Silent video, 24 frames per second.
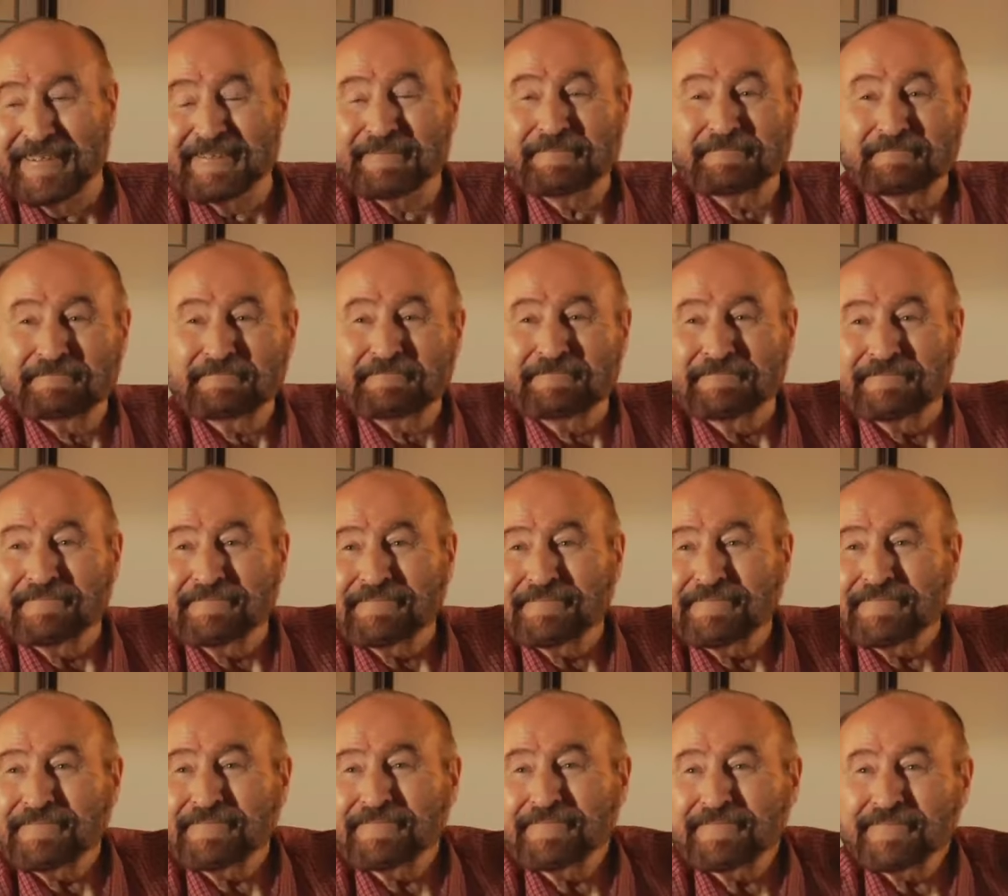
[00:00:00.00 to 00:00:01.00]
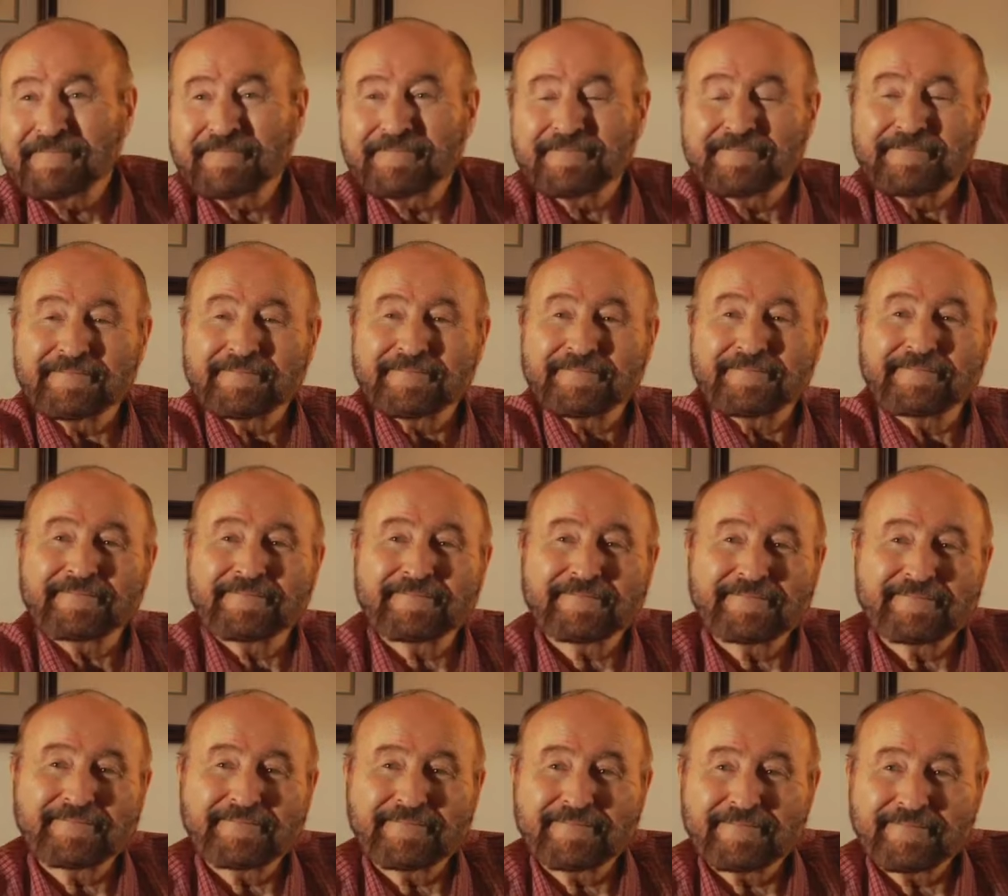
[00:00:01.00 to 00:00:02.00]
And it's not also dependent upon,
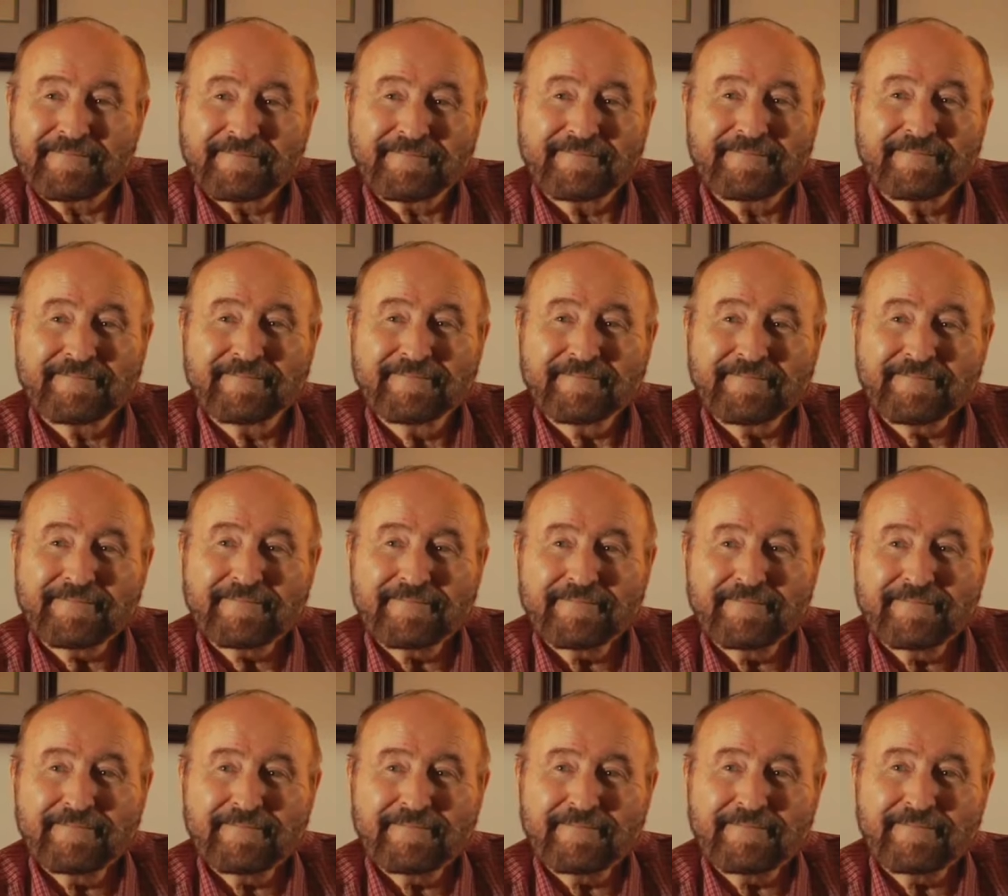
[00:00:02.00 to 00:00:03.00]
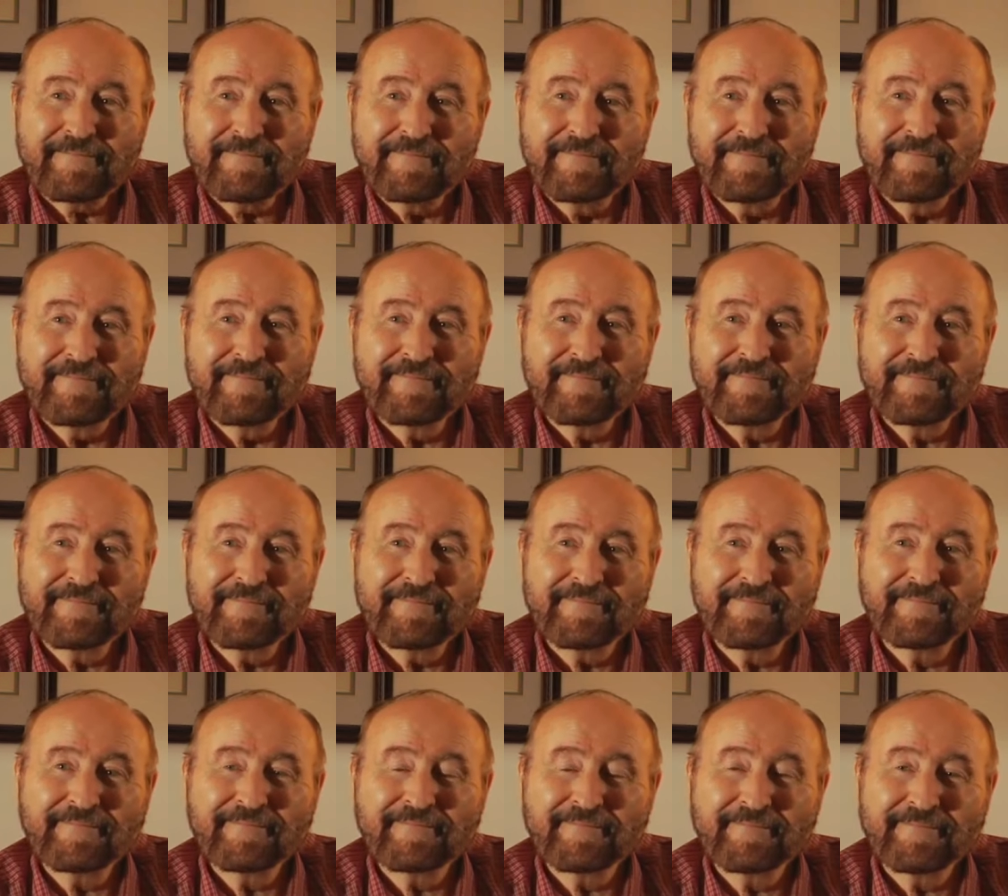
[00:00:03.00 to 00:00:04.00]
you have mentioned things like
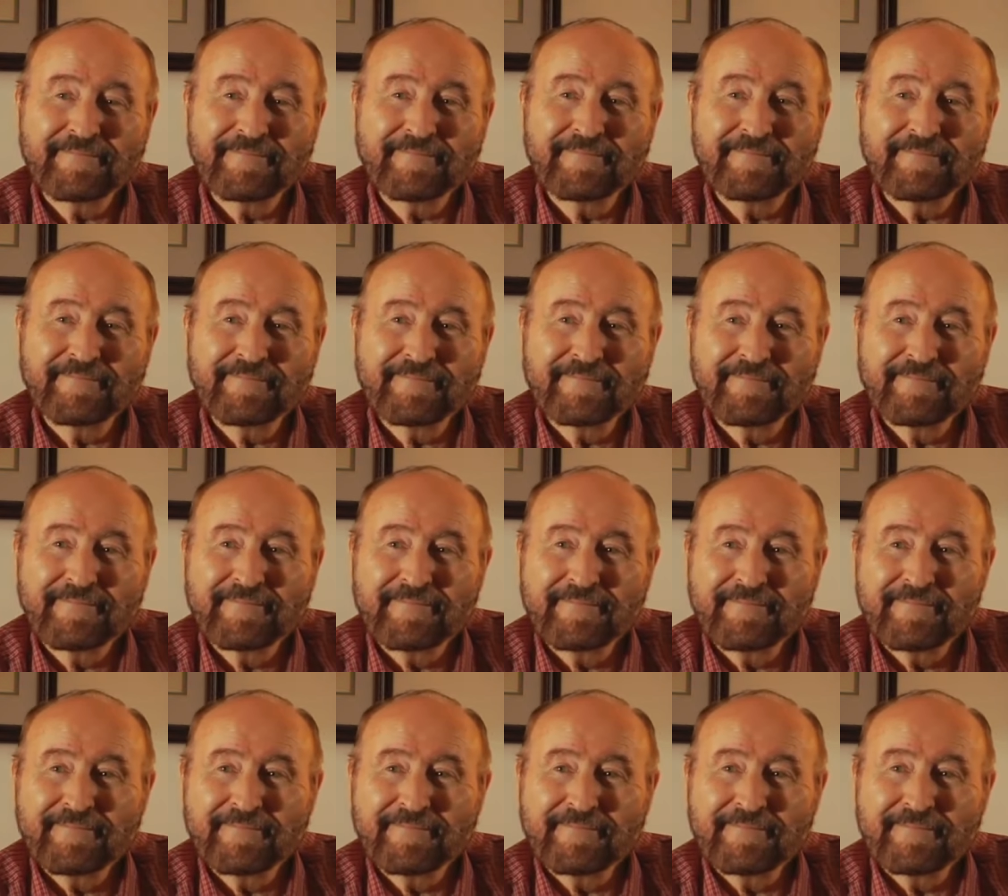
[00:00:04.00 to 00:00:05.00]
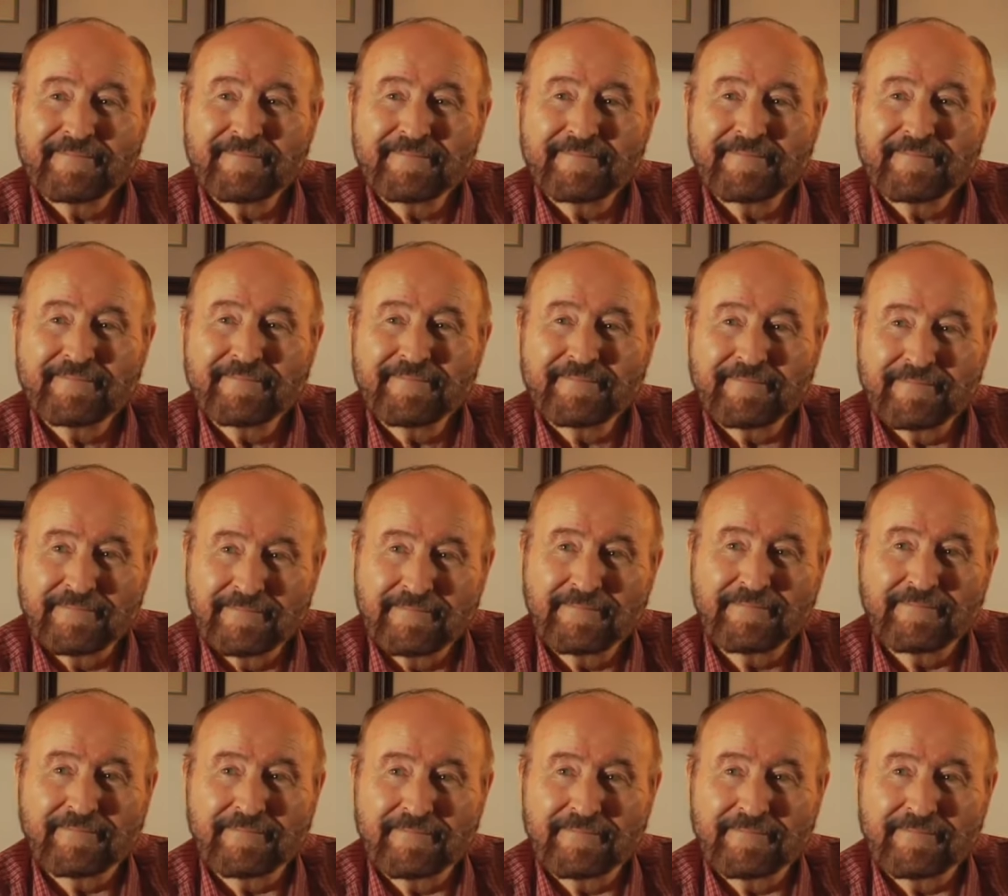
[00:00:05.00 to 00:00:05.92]
thin film, newer